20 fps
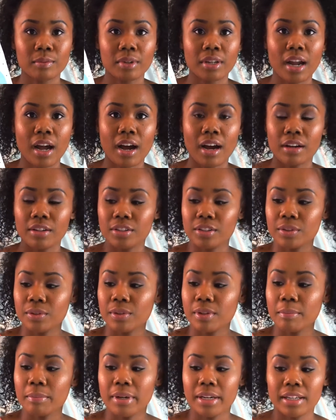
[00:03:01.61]
one I'll do
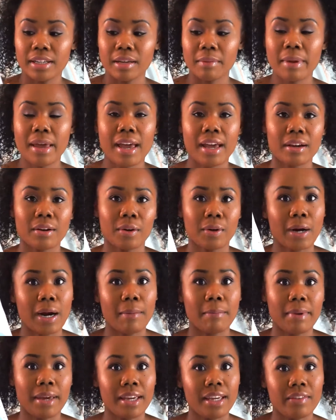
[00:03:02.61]
the button-up hack, or I
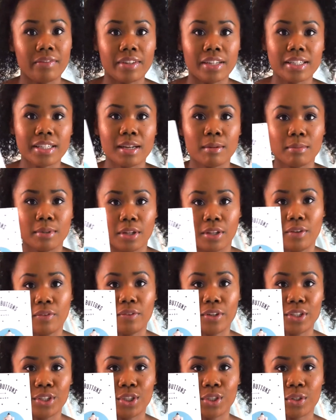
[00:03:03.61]
may even attempt on the
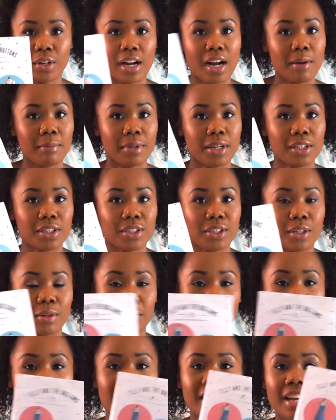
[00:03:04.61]
first try. I'm not sure,
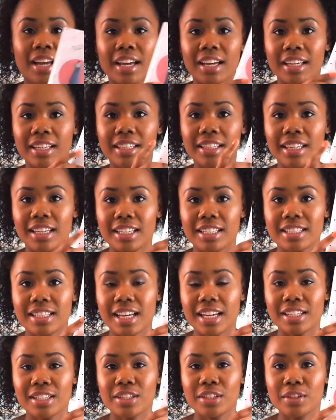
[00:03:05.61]
but yes,
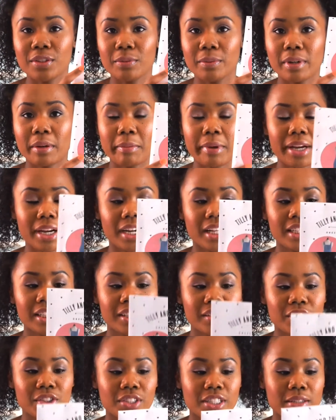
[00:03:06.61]
I do want to make a
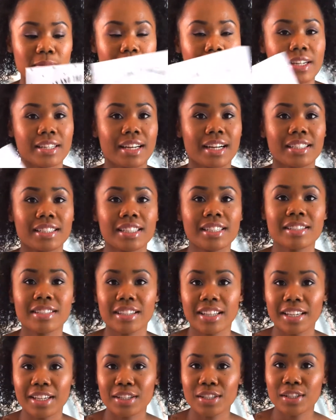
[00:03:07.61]
Cleo dress because I just
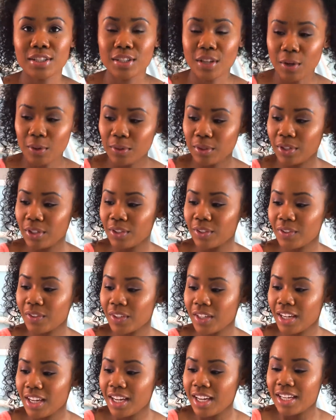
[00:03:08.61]
think it's so cute.
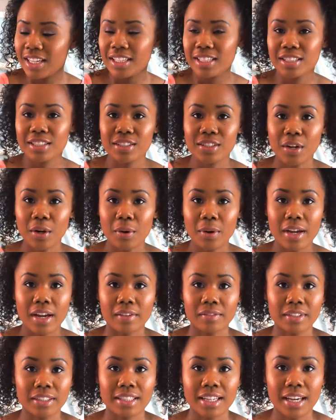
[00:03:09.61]
It's so
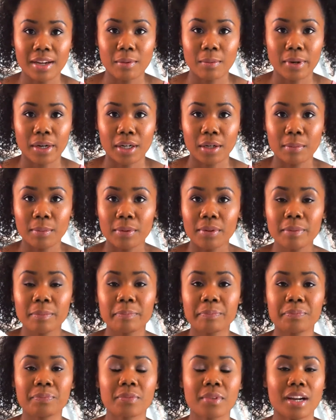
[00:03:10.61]
everyday wearable.
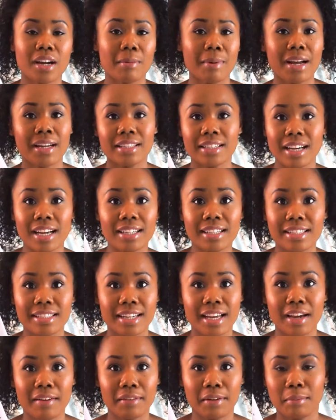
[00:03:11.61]
I need to
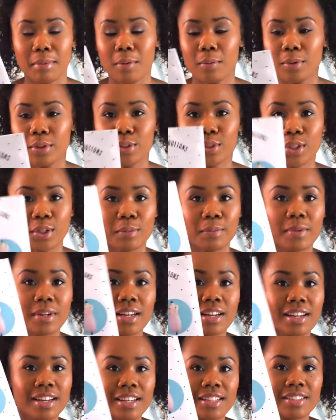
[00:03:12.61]
have it in my wardrobe.
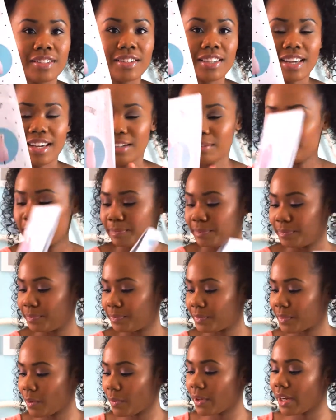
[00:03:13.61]
So yeah,
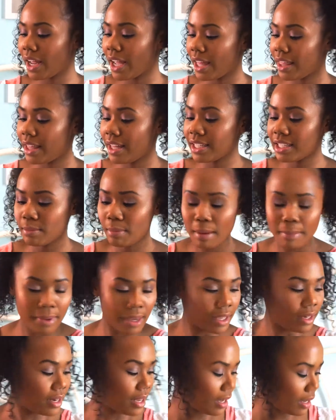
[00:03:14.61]
I want to add that to my
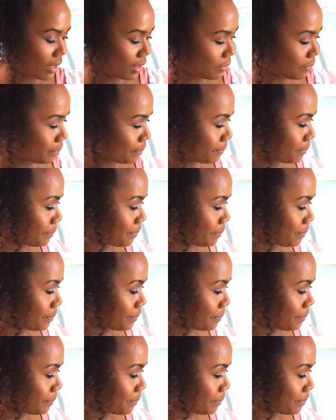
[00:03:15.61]
Make 9.